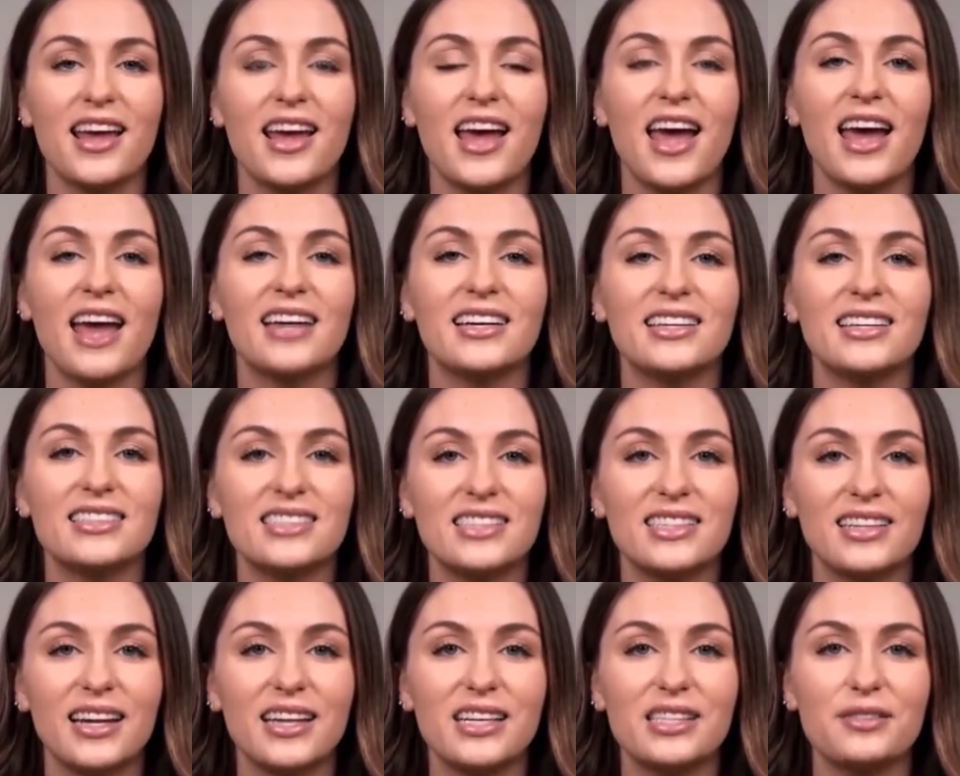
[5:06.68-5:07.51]
And in
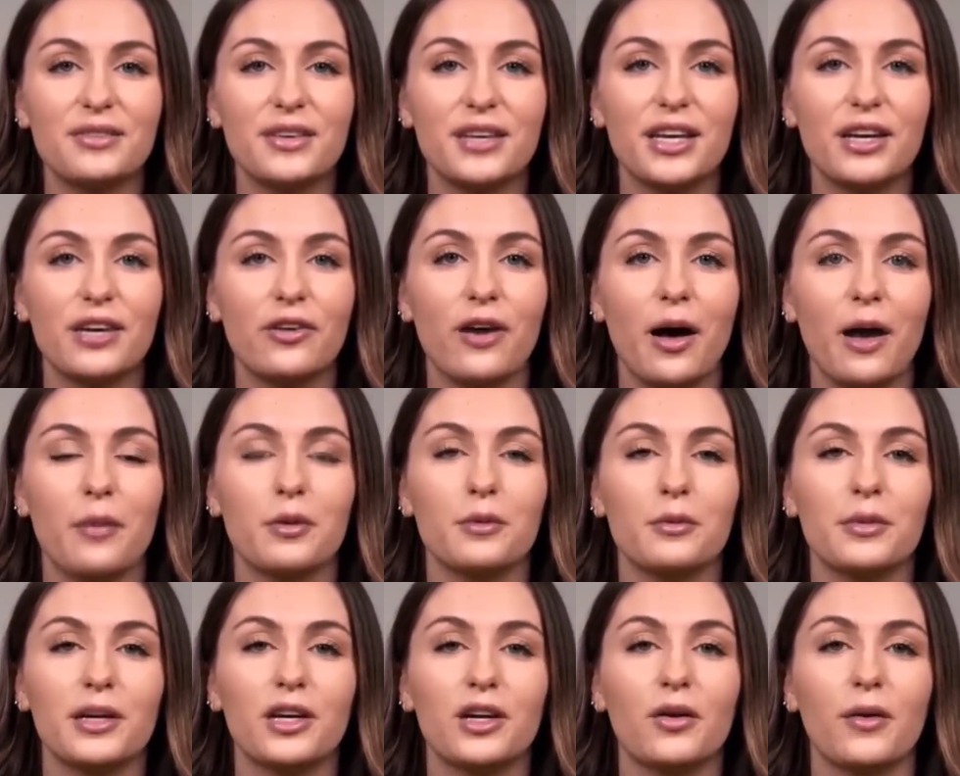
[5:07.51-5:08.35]
today's video, I'm going to
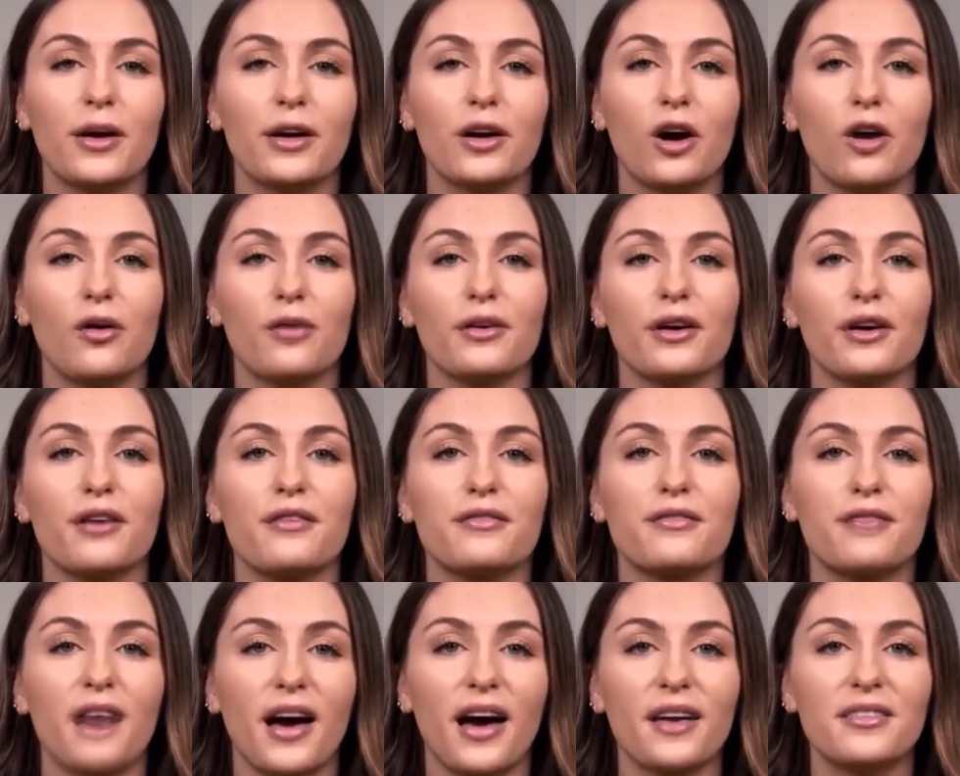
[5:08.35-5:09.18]
be going over
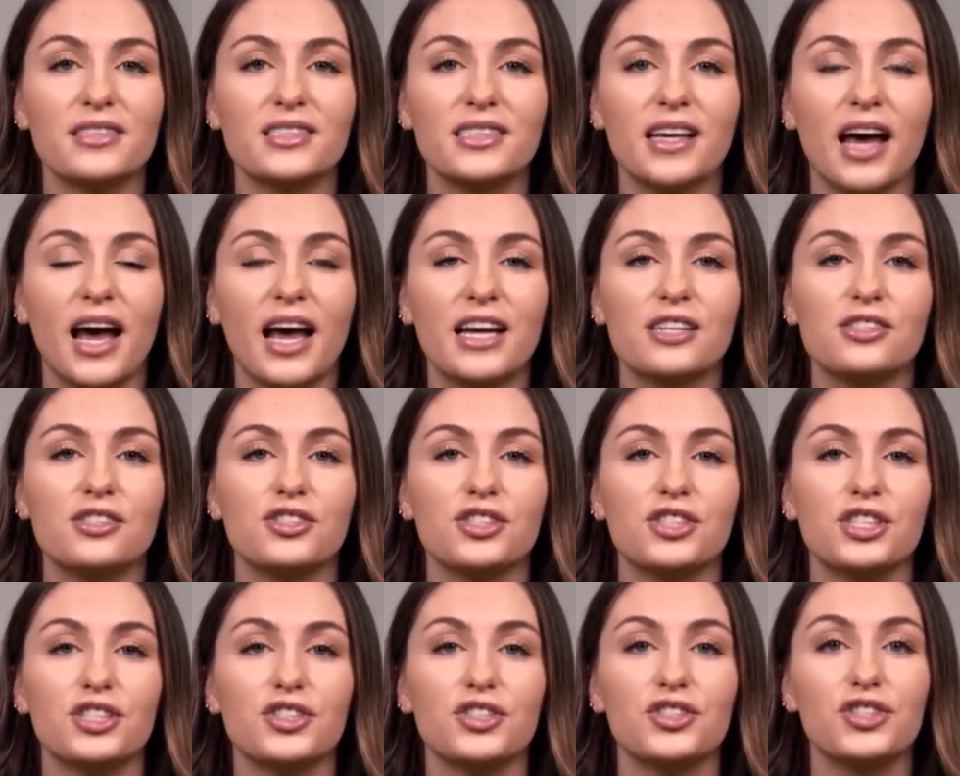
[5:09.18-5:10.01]
5 signs
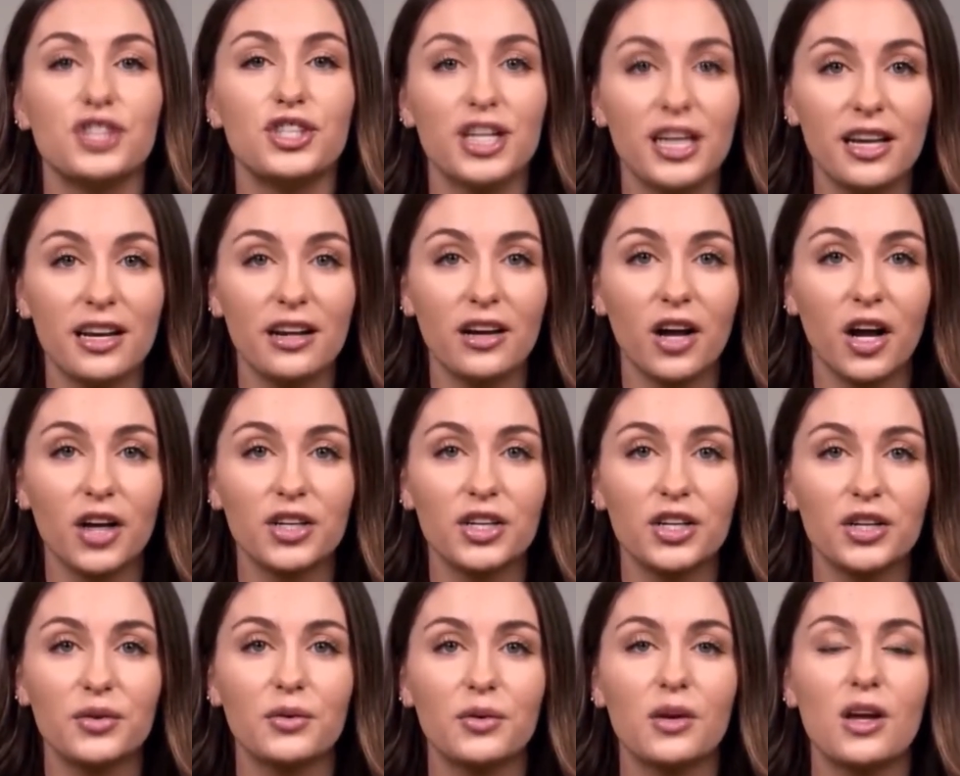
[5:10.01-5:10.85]
she's cheating on
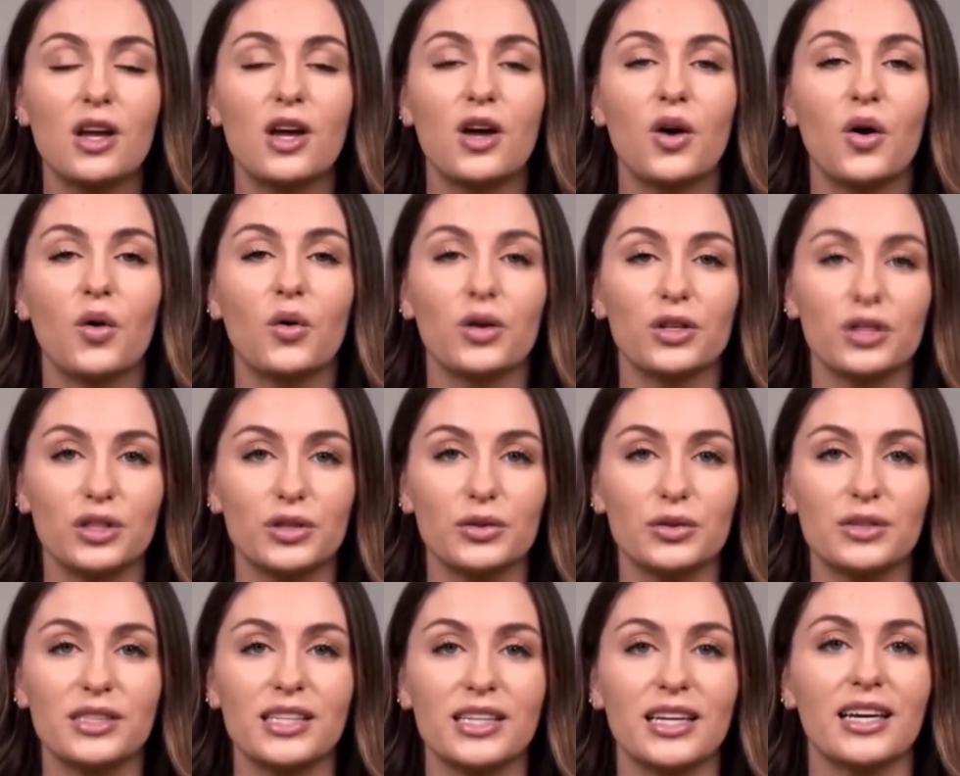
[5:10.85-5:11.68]
you or
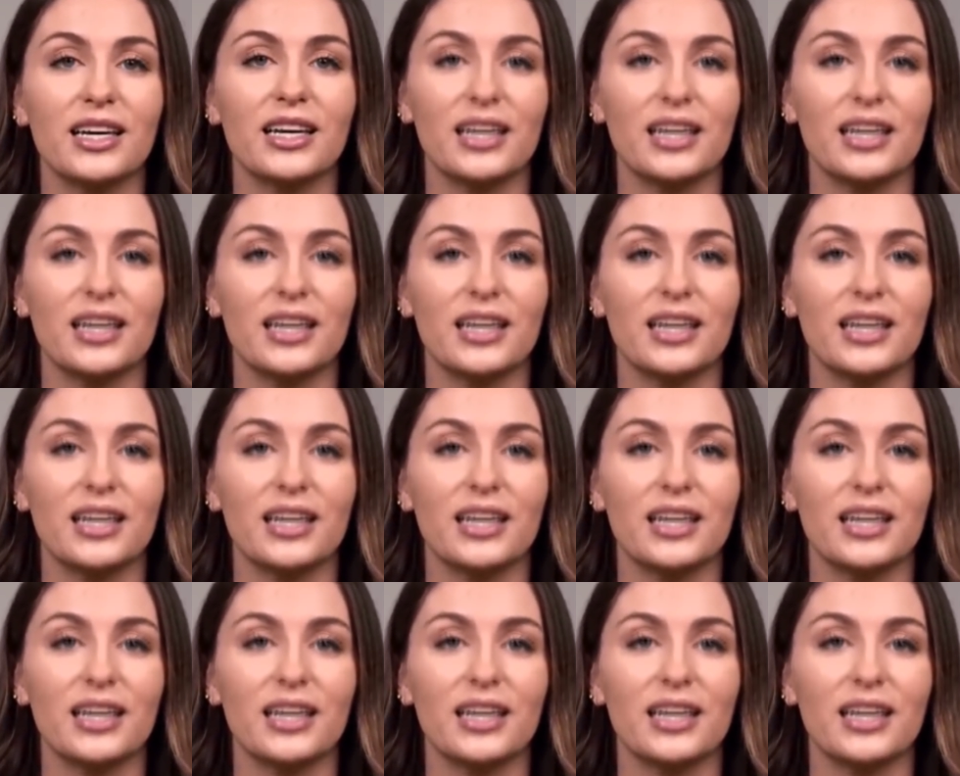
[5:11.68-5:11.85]
losing